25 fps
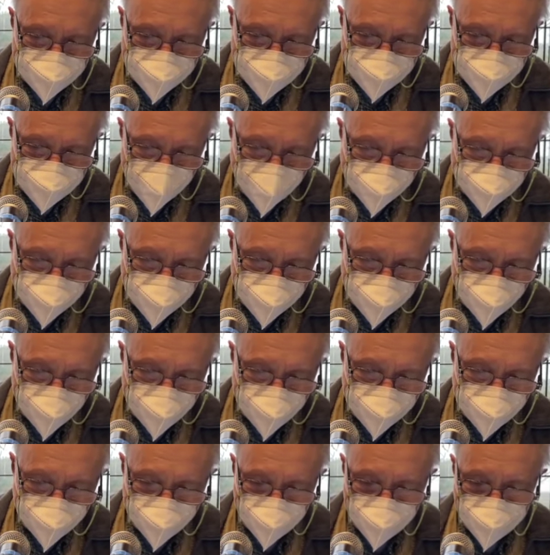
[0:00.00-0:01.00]
chapter 1,
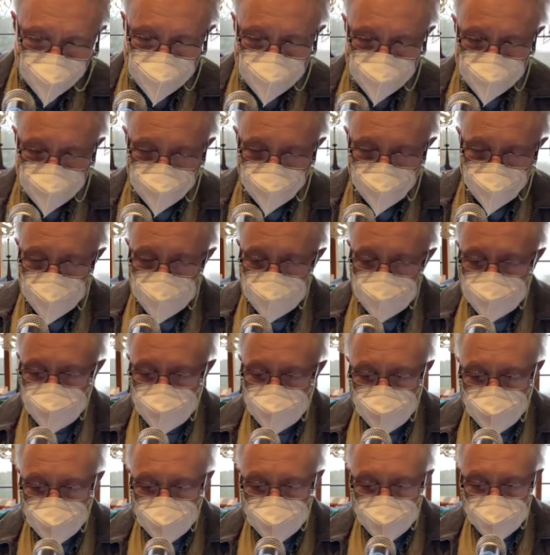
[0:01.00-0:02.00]
verses 1
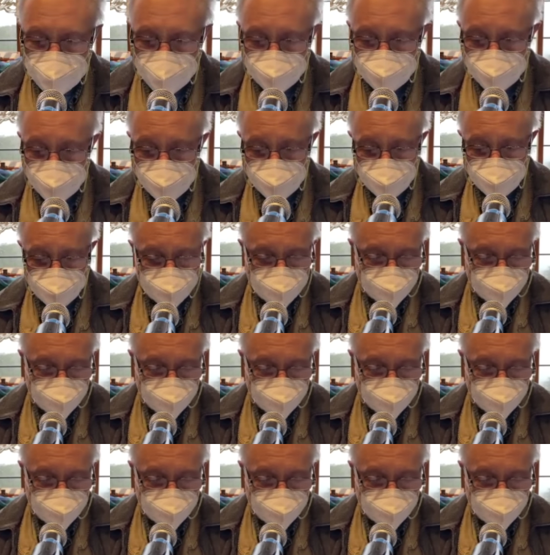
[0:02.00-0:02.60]
to 11.